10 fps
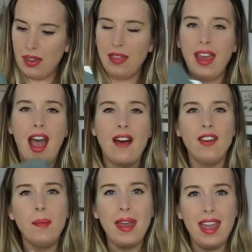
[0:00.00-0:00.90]
and they have
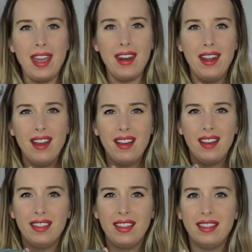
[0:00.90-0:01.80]
them in
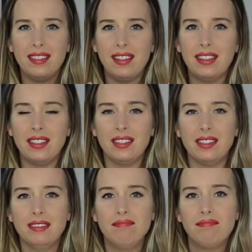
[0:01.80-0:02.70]
this
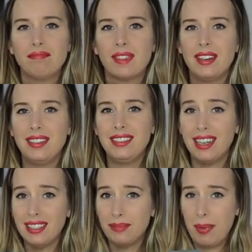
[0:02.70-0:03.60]
little
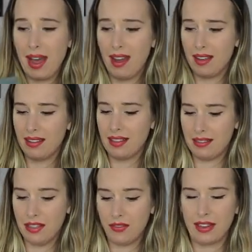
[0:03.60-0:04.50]
dust bag that says
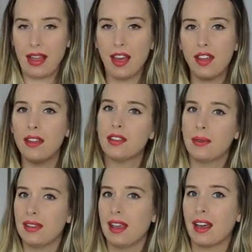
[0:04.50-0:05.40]
Stitch Fix. I thought this
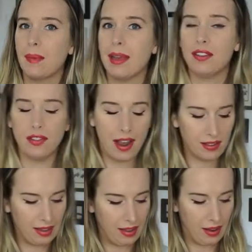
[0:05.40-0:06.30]
was like gonna be a
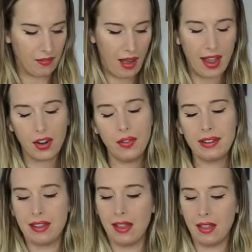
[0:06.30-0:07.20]
dress because like I can only
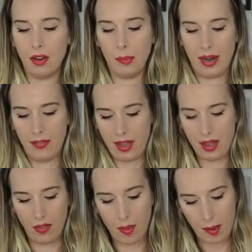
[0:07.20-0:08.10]
see a little bit of it
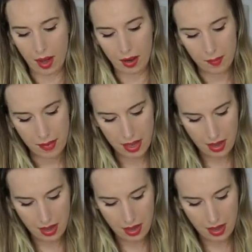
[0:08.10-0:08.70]
on the bottom.